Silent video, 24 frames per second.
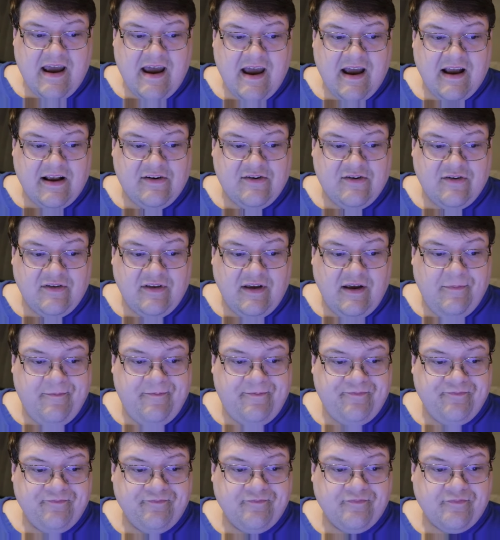actually.
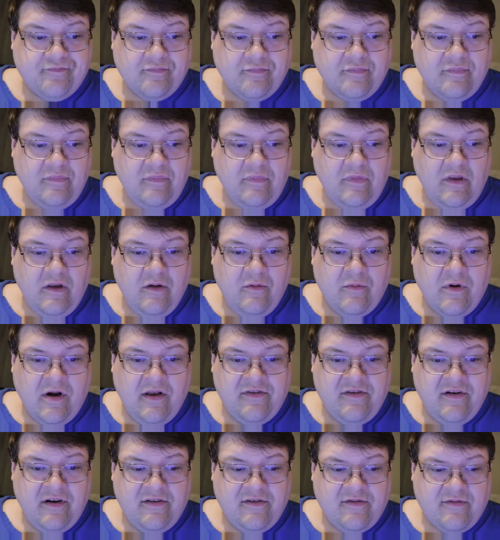
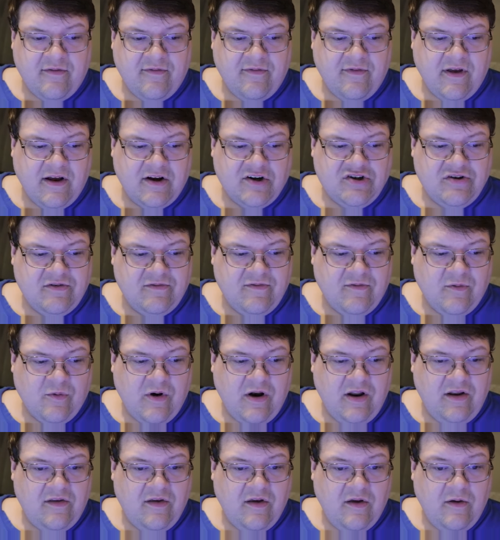Resonance Reflection
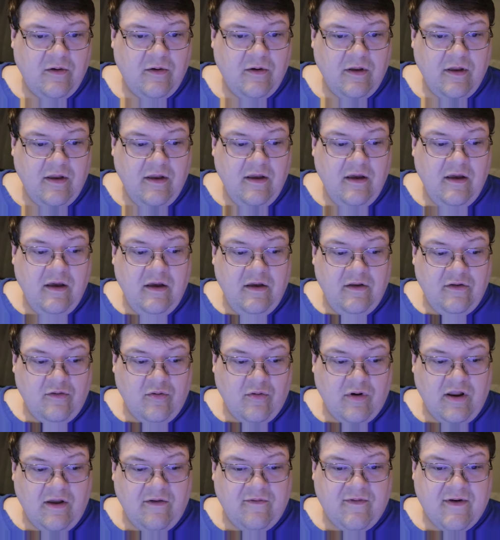42,
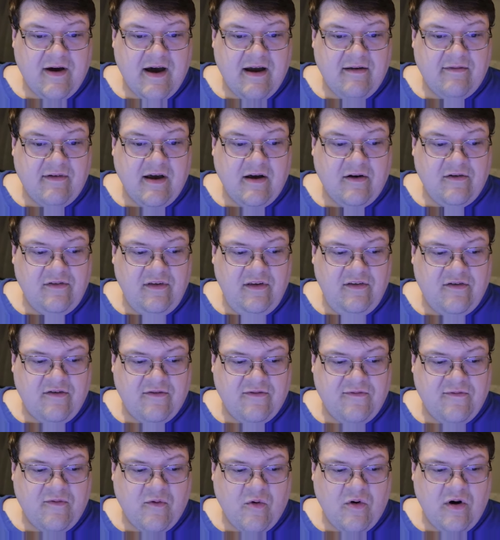$25. These are
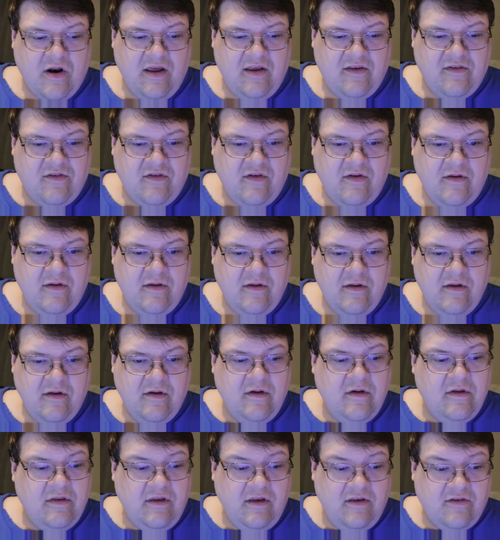40s.
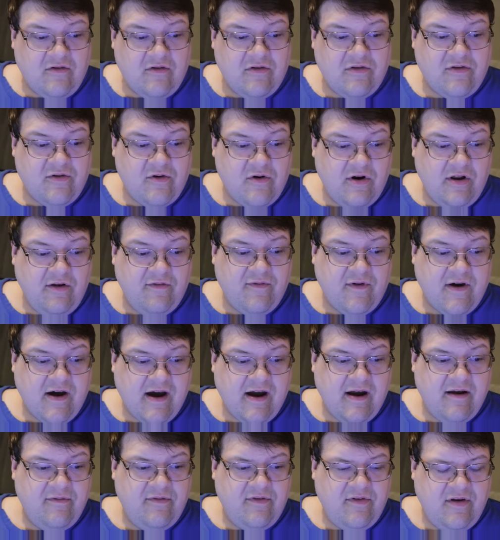These are
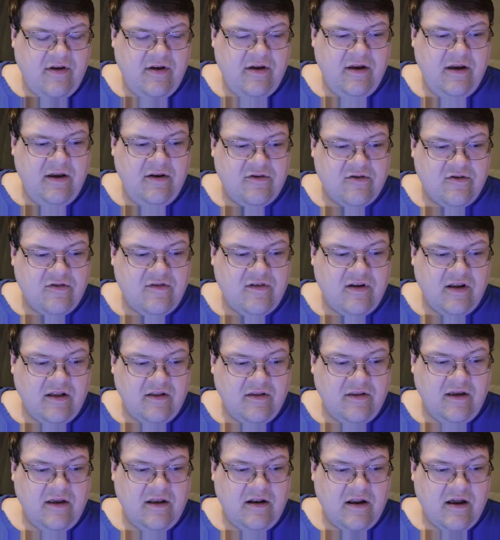35s,
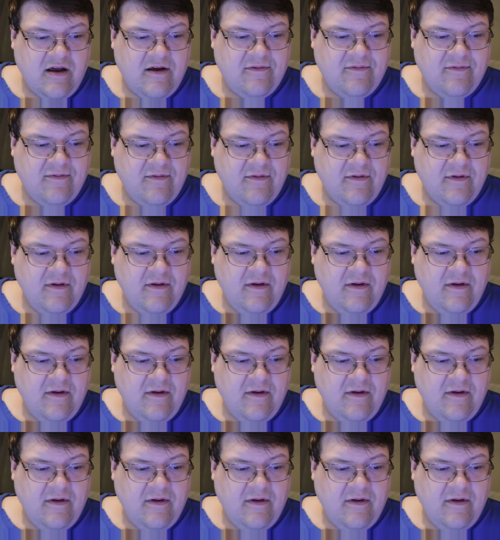interestingly enough.